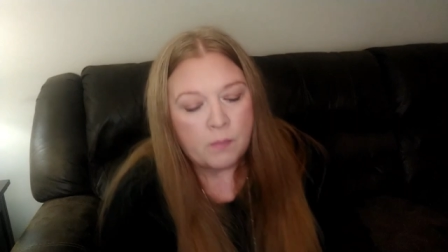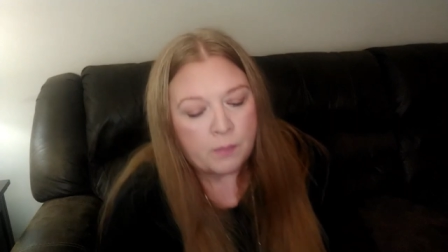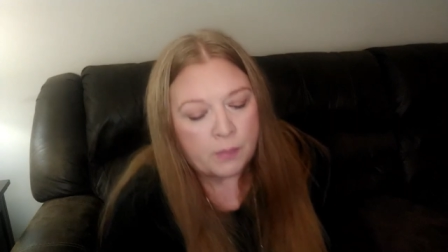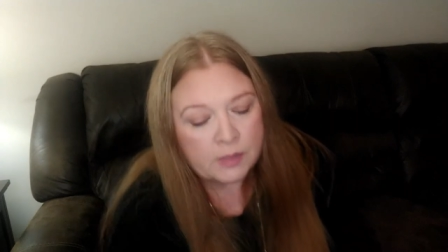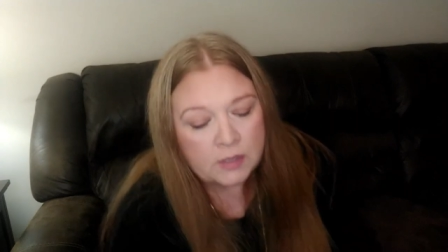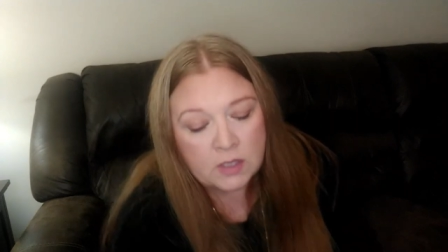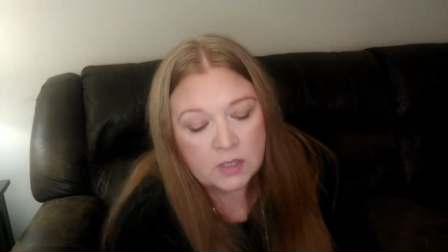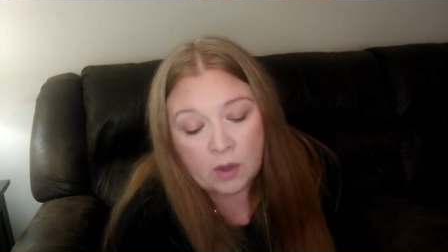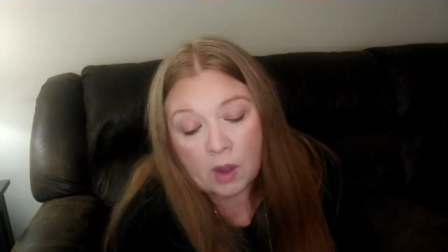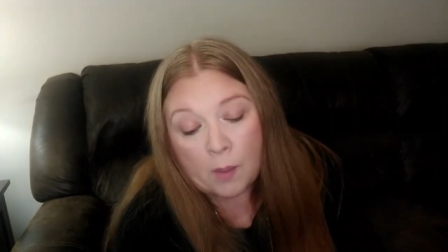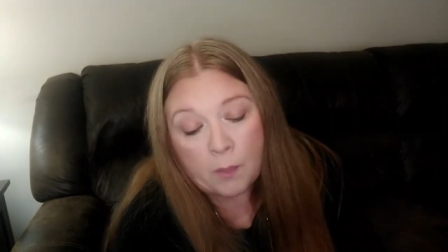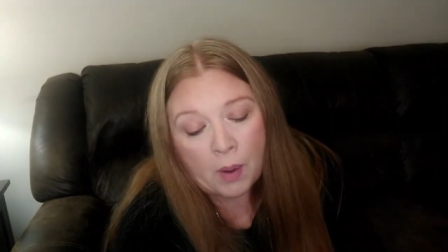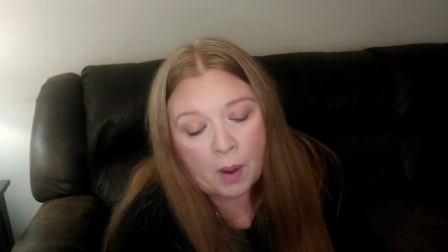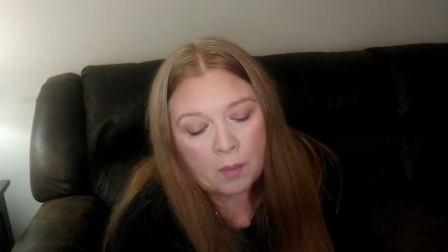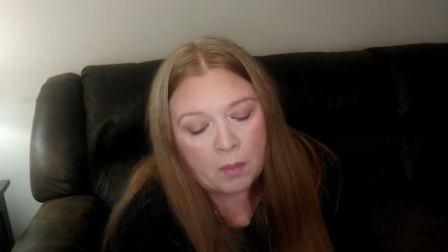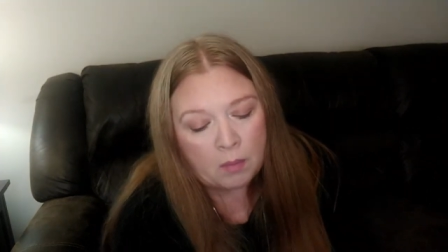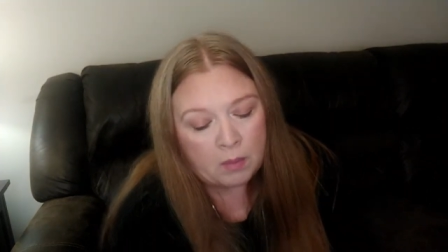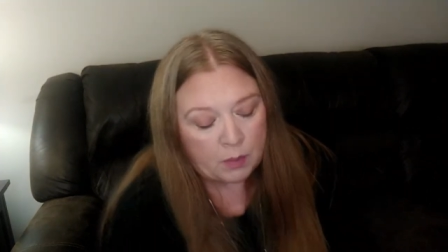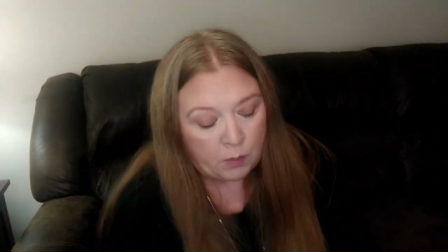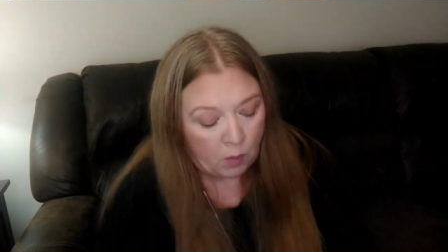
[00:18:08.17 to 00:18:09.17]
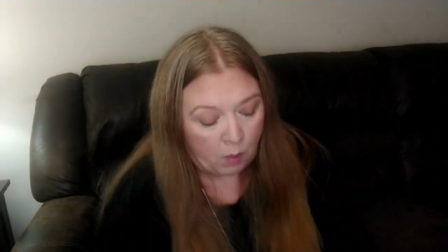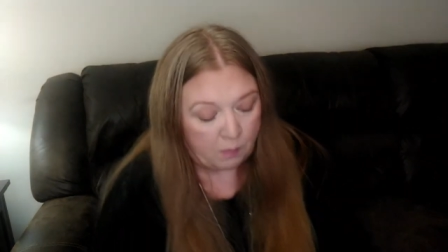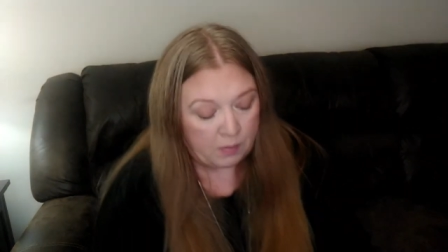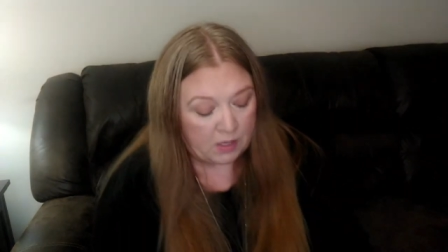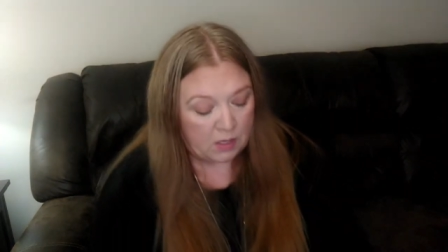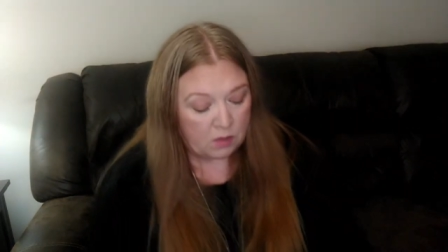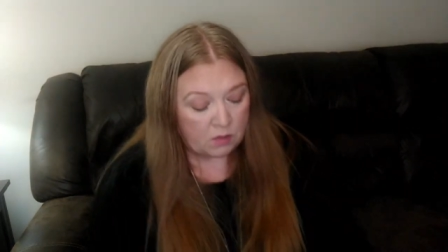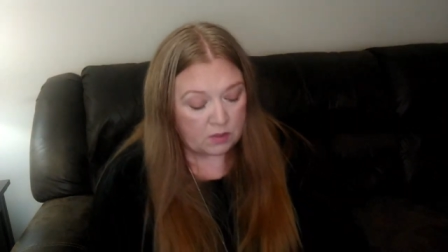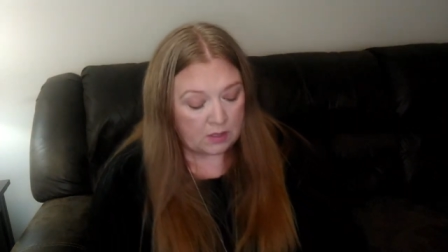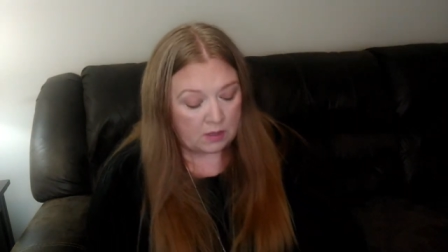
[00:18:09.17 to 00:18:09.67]
but so I probably won't be
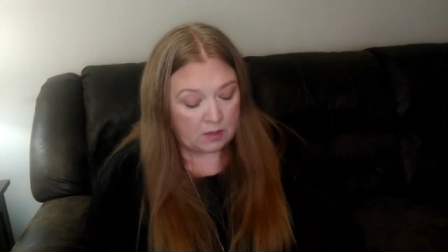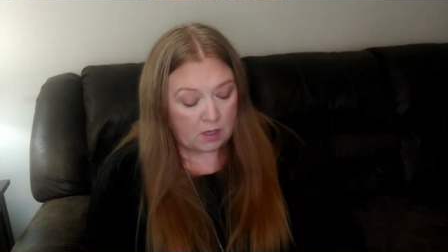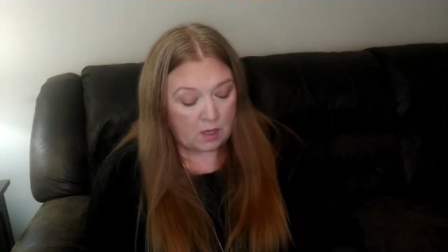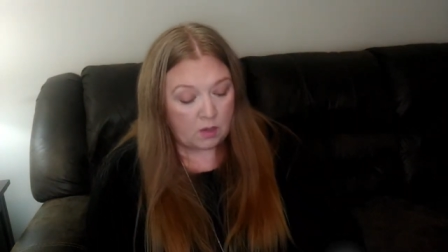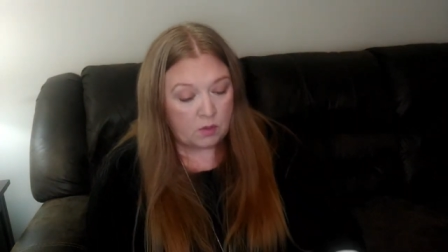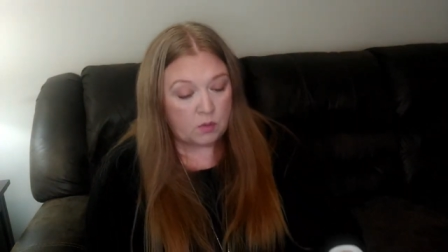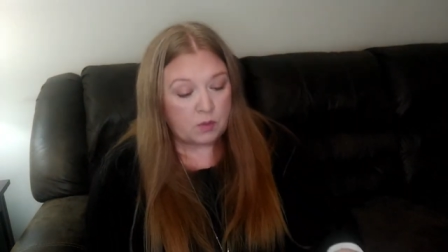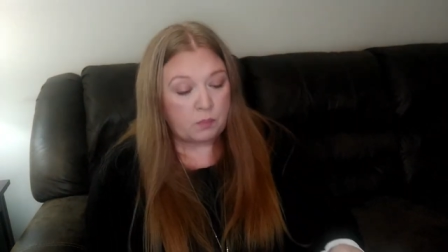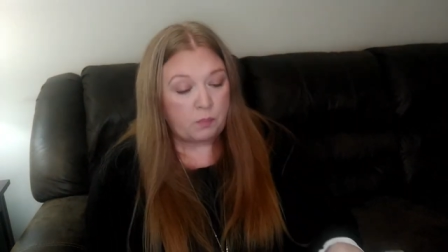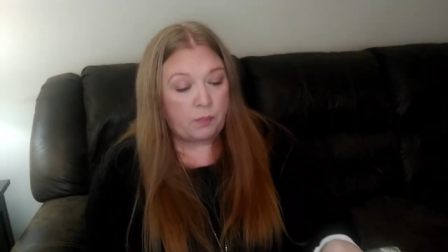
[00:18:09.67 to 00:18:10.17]
using those.